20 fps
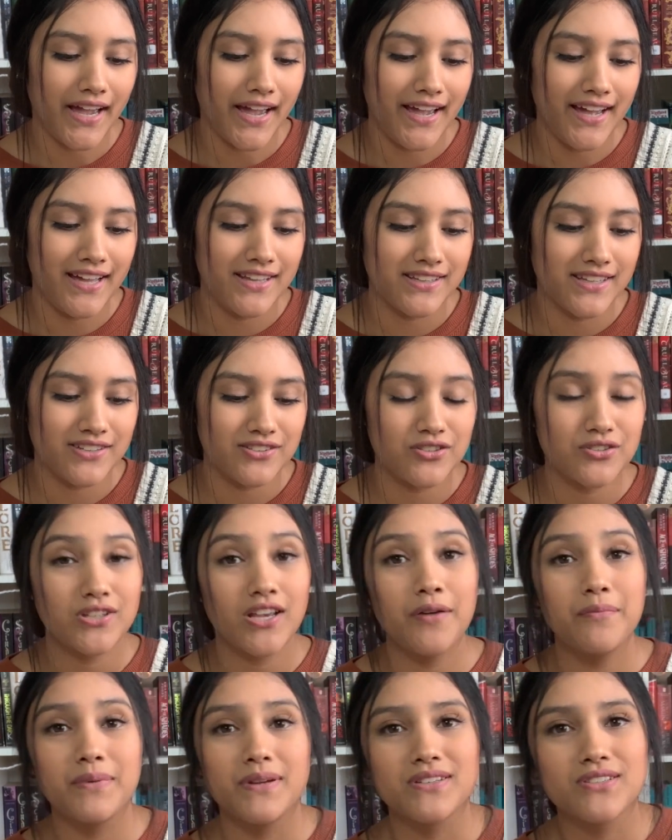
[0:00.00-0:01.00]
And they just
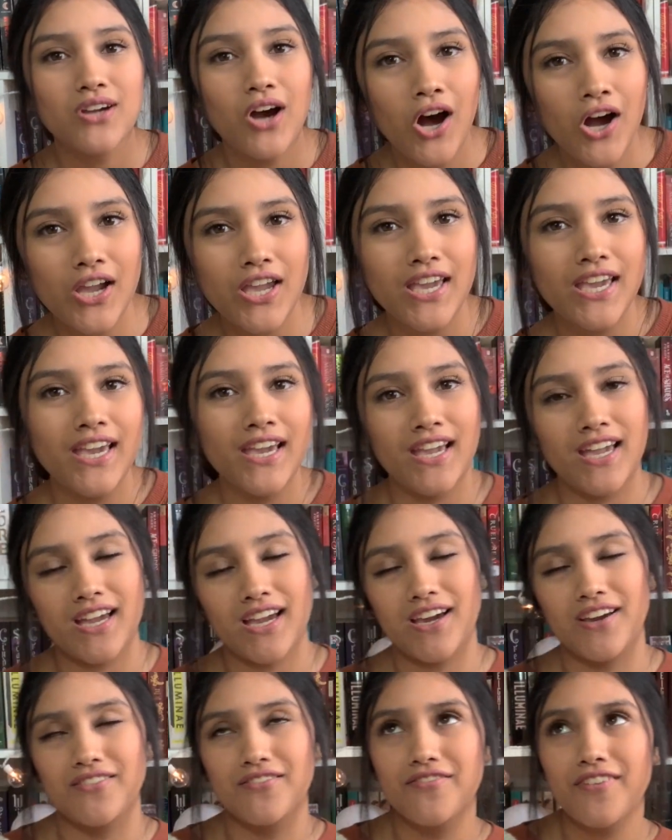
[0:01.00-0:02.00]
have been talking and
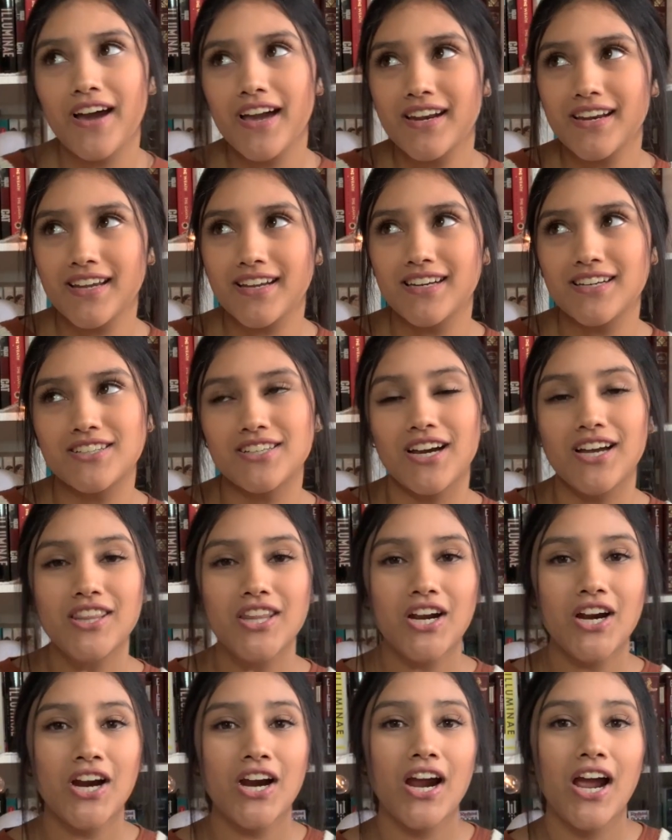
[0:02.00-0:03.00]
confiding in each
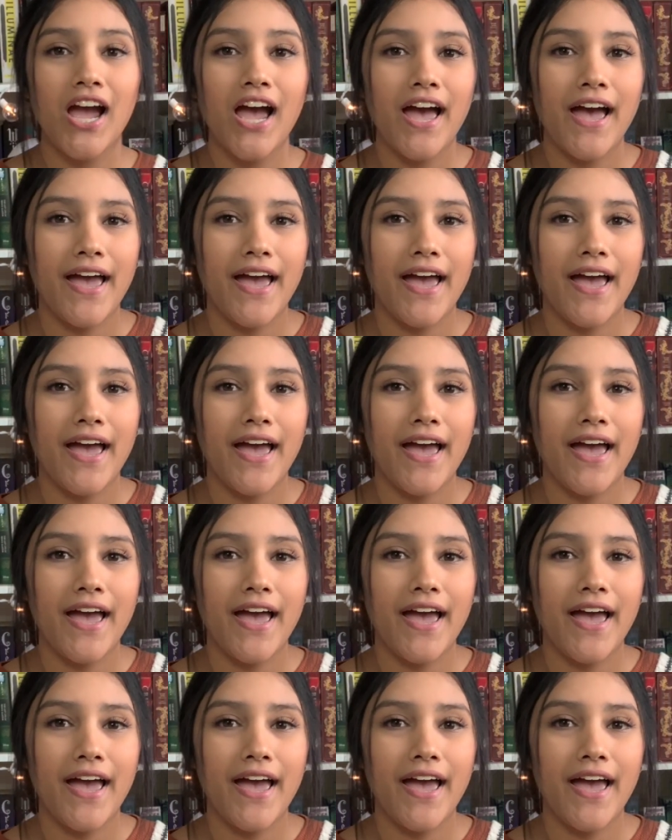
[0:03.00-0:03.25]
other